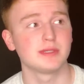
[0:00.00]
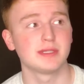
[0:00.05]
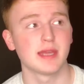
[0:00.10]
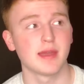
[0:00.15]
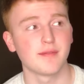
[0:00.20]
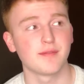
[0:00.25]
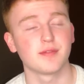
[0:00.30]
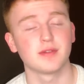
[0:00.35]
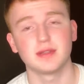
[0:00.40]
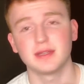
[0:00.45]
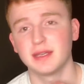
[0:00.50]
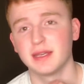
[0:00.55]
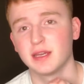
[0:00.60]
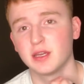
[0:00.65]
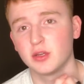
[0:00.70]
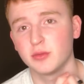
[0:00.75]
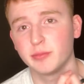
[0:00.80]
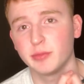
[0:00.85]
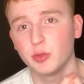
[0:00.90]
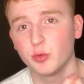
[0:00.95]
will definitely
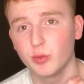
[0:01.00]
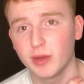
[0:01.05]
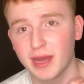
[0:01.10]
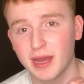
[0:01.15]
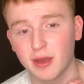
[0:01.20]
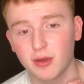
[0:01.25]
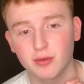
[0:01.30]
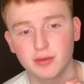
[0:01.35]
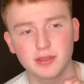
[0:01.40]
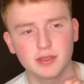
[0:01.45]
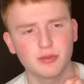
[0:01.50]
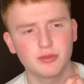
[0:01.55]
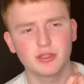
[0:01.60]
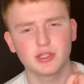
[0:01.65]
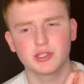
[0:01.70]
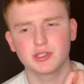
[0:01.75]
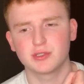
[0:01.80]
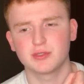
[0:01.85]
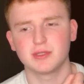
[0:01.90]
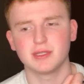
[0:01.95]
help you out. And you
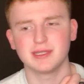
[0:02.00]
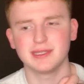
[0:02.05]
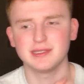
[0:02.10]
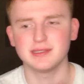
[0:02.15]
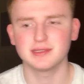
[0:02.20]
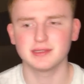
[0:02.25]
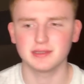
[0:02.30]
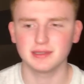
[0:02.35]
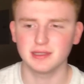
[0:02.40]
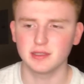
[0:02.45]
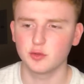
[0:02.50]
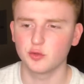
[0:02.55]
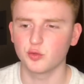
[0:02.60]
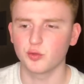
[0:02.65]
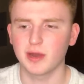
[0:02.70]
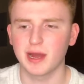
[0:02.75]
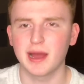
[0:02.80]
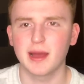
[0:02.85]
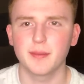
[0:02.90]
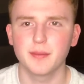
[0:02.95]
can just easily
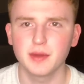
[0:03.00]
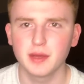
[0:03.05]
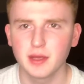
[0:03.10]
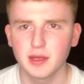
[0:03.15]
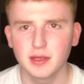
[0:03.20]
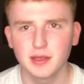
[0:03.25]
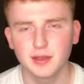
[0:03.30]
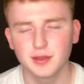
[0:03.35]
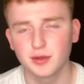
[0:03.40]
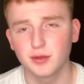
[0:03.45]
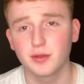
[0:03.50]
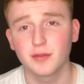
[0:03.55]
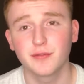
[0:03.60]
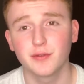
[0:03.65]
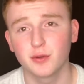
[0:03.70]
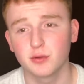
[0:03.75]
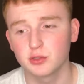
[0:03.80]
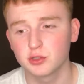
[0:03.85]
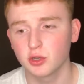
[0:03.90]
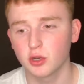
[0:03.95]
grab, you know, the
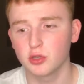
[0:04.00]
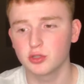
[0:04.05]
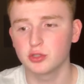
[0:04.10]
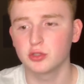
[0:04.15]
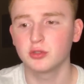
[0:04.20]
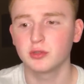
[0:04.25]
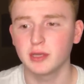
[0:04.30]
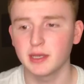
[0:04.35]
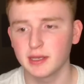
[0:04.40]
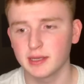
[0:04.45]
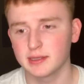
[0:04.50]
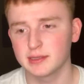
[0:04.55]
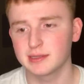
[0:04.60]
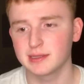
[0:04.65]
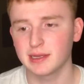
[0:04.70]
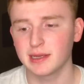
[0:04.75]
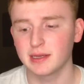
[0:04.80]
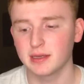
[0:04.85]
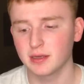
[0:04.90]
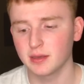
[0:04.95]
phone charger and
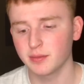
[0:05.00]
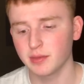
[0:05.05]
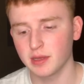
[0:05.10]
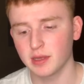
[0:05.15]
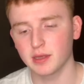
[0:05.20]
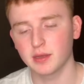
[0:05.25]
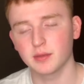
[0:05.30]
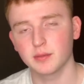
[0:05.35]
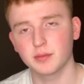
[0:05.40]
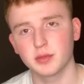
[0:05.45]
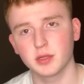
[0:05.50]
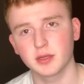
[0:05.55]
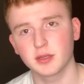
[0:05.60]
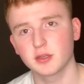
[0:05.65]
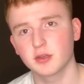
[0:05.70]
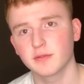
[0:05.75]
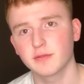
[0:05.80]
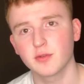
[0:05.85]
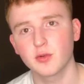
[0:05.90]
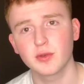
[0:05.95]
slide it up and plug
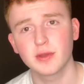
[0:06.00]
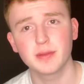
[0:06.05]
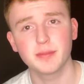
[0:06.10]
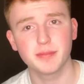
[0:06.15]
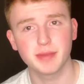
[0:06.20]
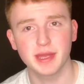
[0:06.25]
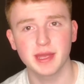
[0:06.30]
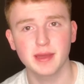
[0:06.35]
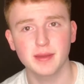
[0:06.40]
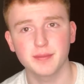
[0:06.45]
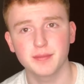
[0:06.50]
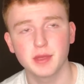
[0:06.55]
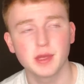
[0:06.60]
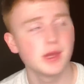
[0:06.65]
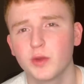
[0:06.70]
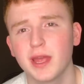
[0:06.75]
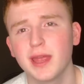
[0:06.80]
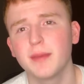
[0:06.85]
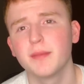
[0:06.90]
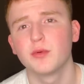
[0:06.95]
in your phone, and bam,
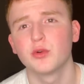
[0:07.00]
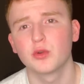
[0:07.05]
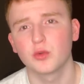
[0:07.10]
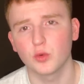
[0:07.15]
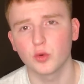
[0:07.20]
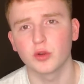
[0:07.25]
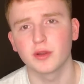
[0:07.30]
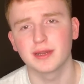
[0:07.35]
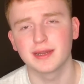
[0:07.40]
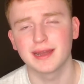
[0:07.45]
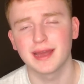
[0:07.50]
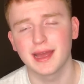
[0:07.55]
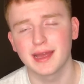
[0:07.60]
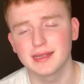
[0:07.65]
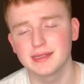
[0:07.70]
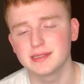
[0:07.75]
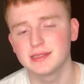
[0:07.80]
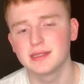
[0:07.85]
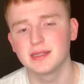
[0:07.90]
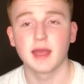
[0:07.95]
way more
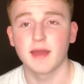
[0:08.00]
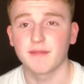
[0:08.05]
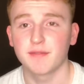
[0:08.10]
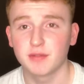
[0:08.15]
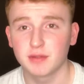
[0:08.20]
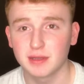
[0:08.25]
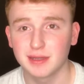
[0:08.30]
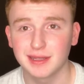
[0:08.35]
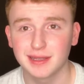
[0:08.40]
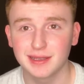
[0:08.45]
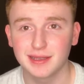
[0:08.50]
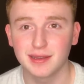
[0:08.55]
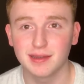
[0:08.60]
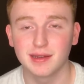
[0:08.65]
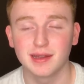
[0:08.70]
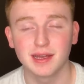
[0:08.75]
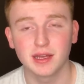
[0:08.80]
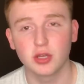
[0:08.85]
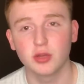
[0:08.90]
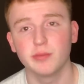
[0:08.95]
organized. Definitely
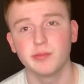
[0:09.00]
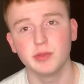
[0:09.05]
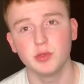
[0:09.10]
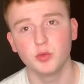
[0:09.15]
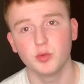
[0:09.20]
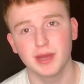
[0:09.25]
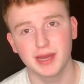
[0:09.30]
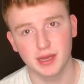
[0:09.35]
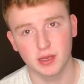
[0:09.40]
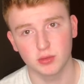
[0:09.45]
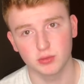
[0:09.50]
gonna help you